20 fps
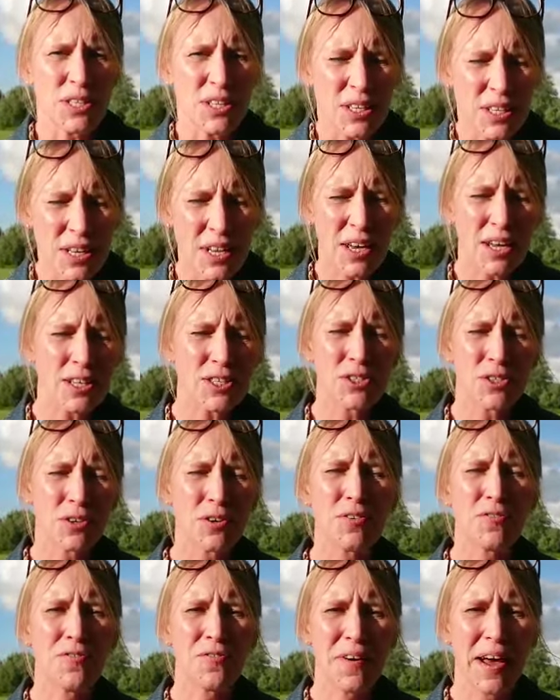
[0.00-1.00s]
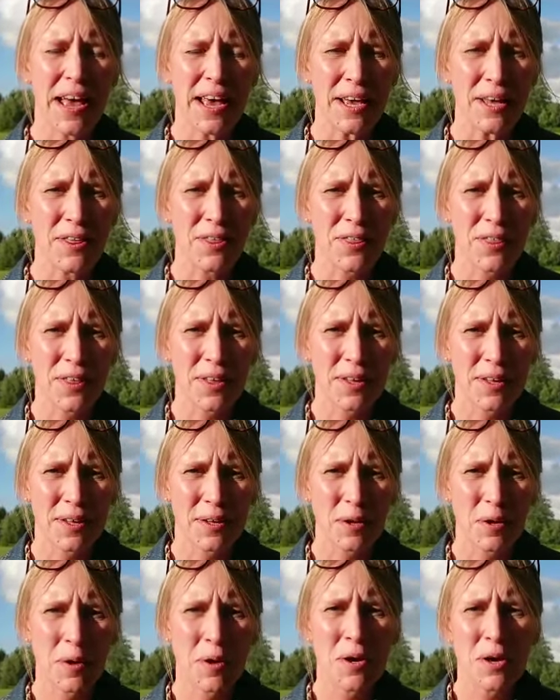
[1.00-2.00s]
to nurse your faith
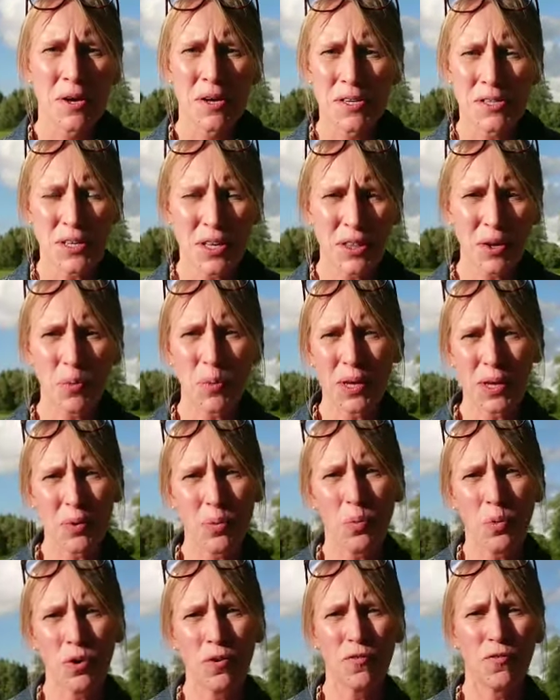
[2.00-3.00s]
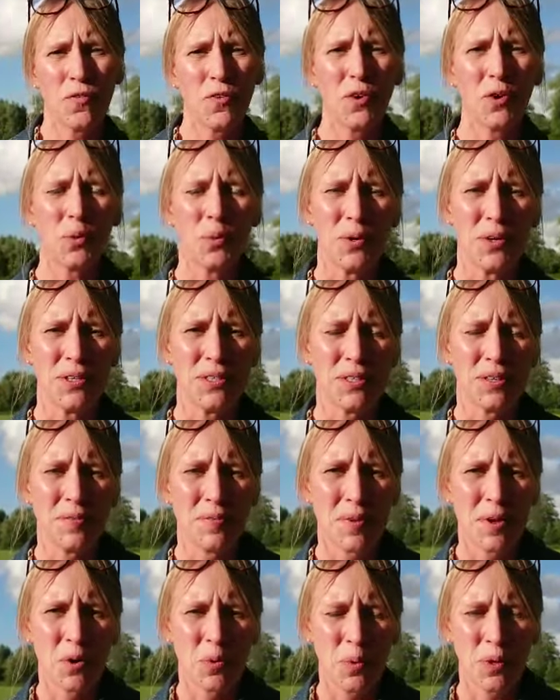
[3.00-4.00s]
so that we can walk forward
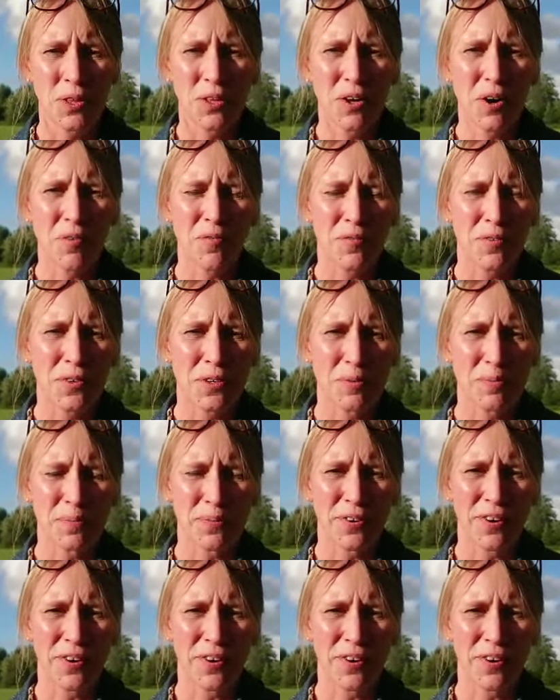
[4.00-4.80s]
with confident